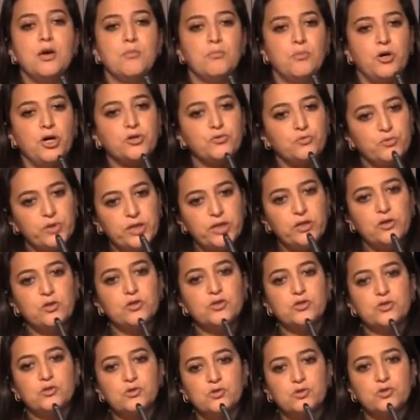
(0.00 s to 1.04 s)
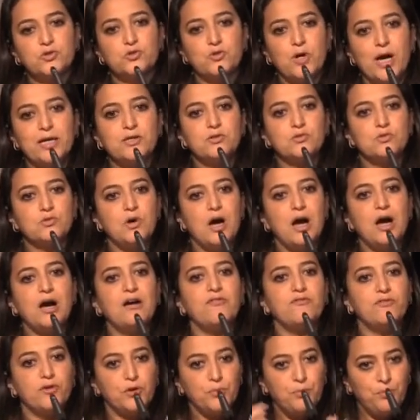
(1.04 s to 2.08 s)
but we also try to
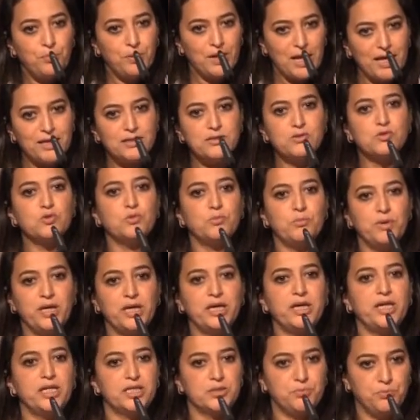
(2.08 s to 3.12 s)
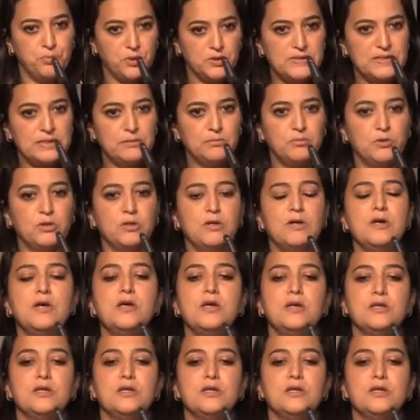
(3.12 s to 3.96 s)
have a plan to make it possible.